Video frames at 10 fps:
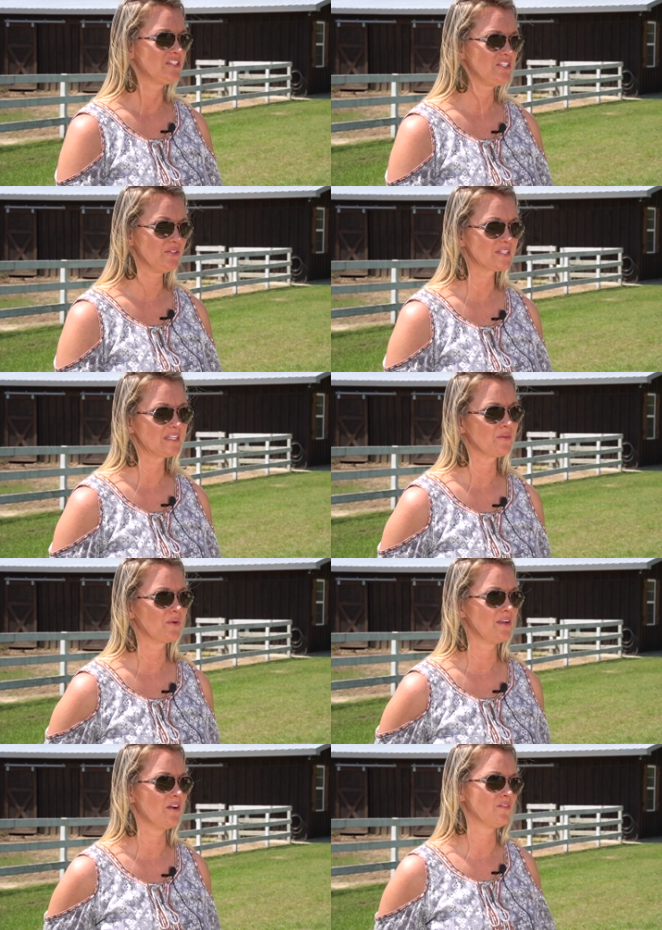using the
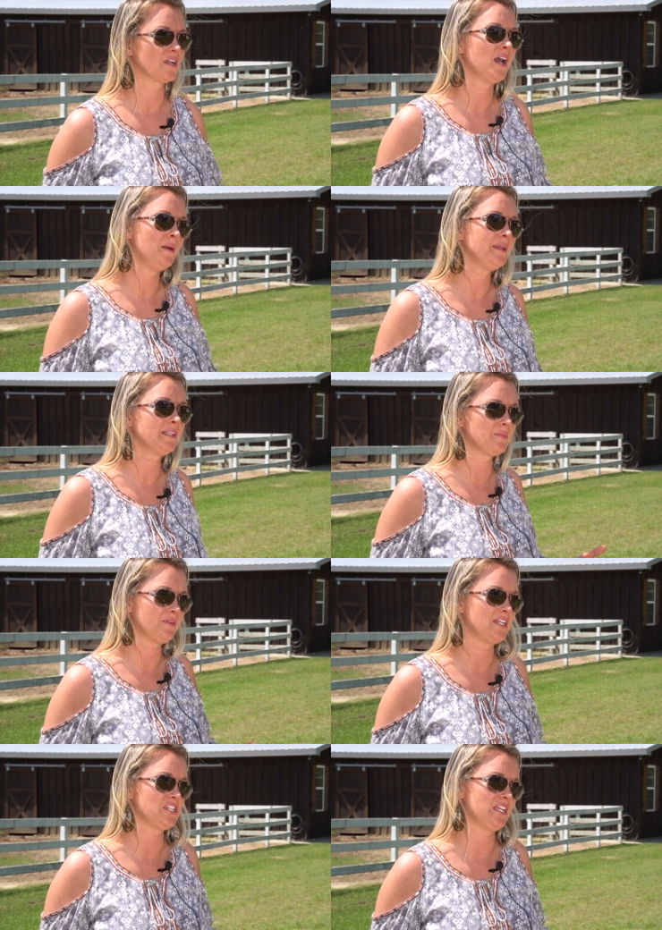word overcoming
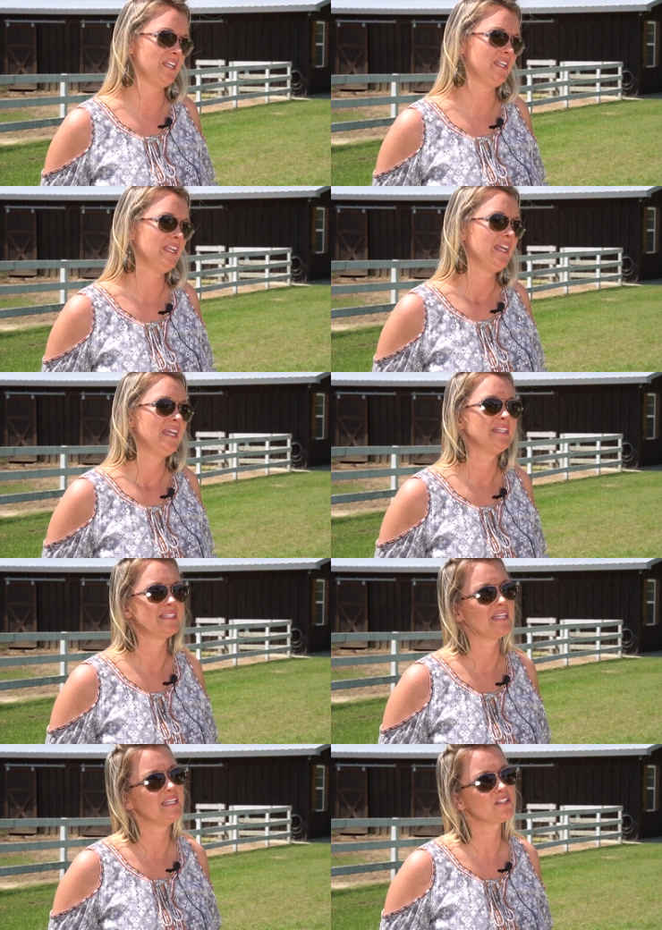depression is
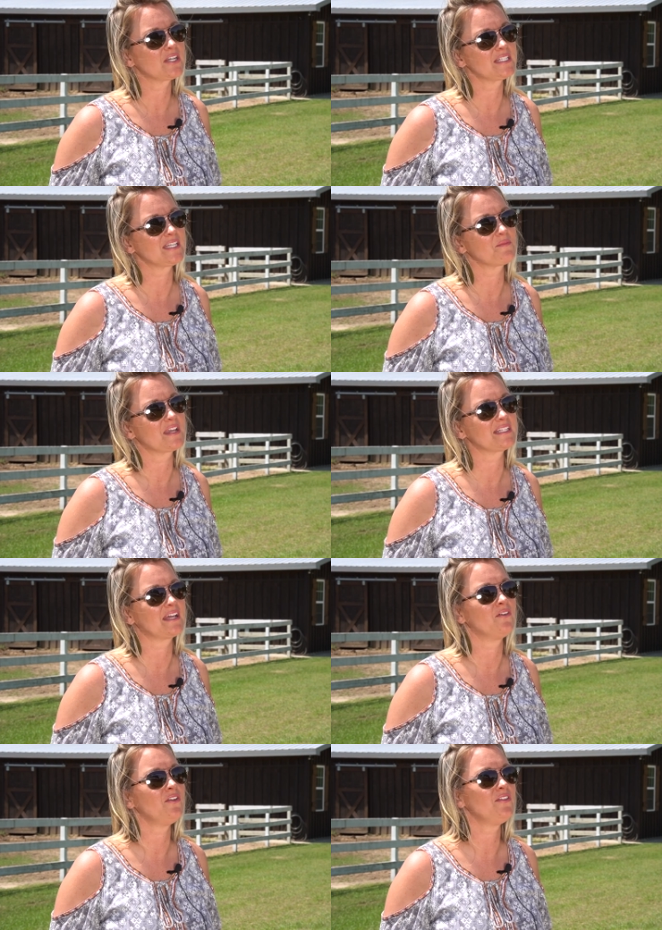interesting because I
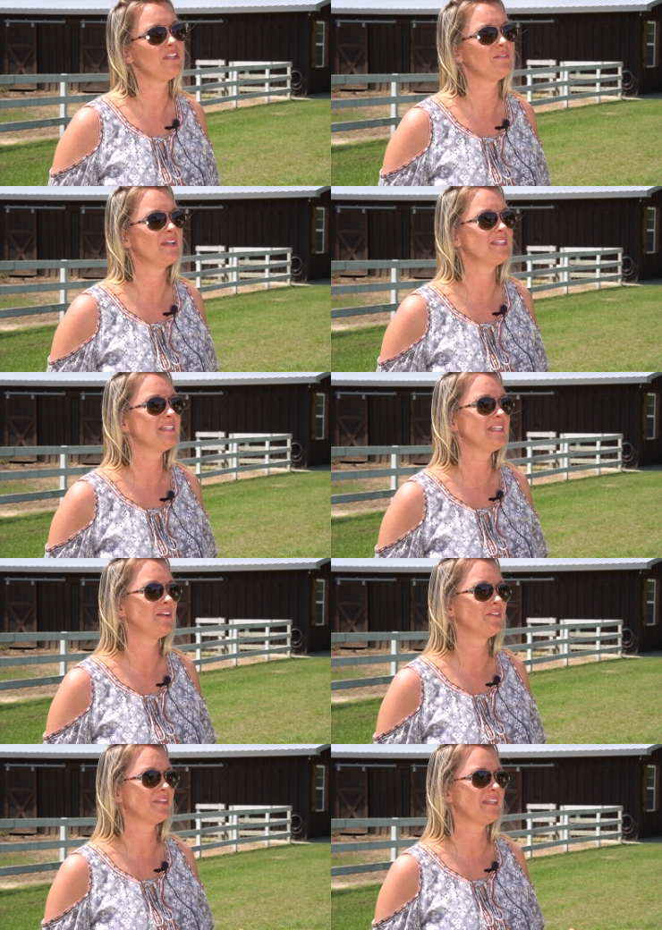don't know that you
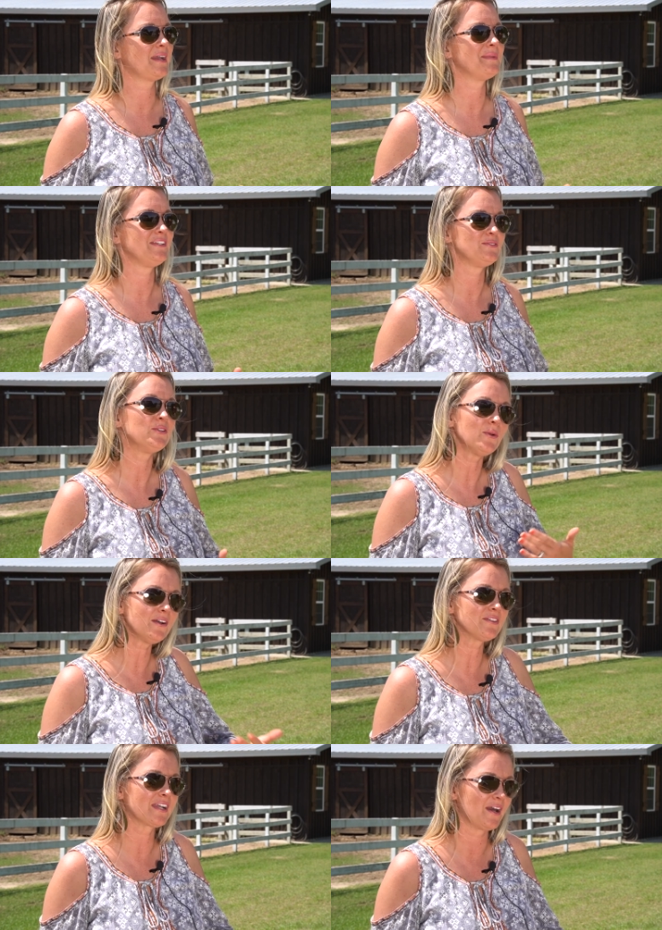necessarily, I mean, you do
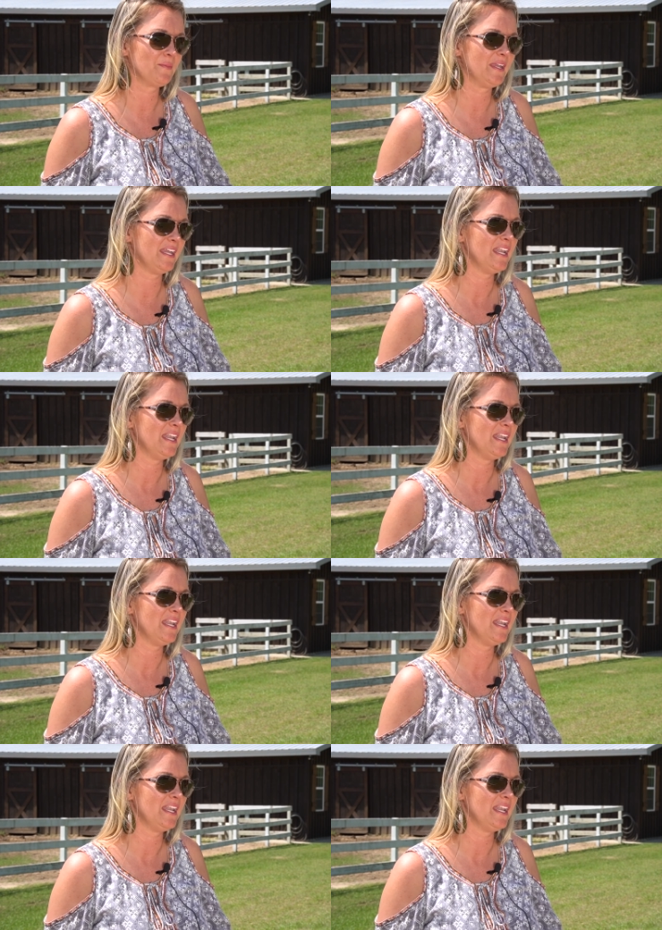overcome it,